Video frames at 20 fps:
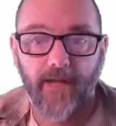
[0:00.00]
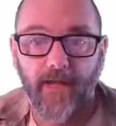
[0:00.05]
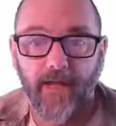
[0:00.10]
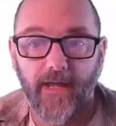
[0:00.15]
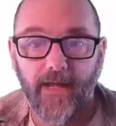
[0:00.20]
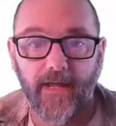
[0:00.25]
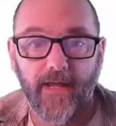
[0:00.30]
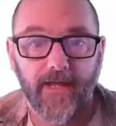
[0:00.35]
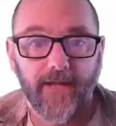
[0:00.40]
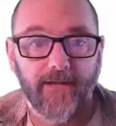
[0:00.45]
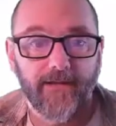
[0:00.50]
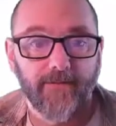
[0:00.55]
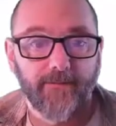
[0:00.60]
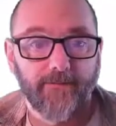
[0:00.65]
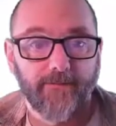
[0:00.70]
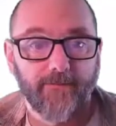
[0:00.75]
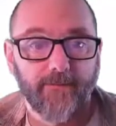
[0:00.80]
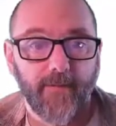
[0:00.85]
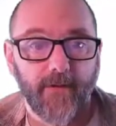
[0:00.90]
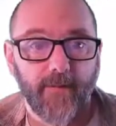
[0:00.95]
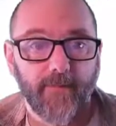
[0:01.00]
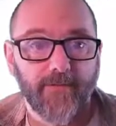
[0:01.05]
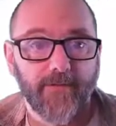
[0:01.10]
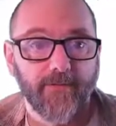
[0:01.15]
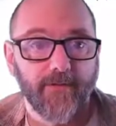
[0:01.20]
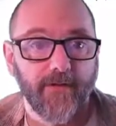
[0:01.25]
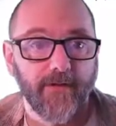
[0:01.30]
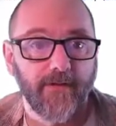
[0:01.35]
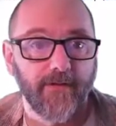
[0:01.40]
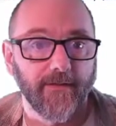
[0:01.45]
And
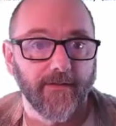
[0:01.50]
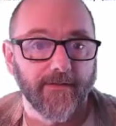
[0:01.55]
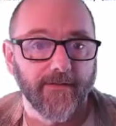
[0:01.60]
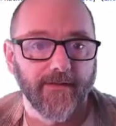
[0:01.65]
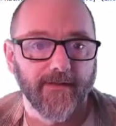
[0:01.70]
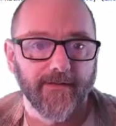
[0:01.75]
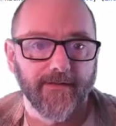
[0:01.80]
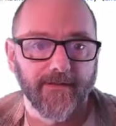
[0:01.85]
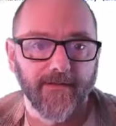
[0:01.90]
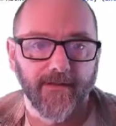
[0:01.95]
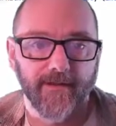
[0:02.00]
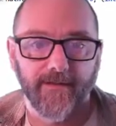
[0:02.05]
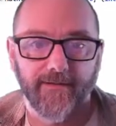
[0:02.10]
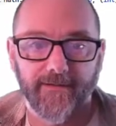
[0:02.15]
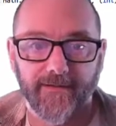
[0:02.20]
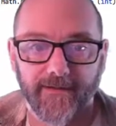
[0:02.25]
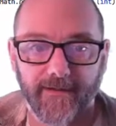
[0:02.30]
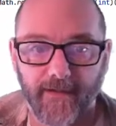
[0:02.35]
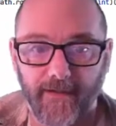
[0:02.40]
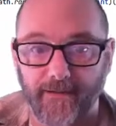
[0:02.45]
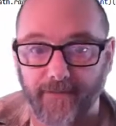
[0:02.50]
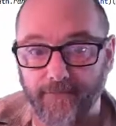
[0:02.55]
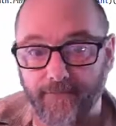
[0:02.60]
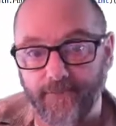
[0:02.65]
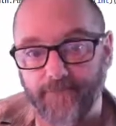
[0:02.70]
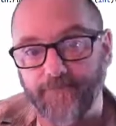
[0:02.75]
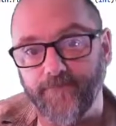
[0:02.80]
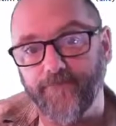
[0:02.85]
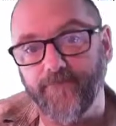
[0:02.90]
Bob's your uncle, as they say. Done.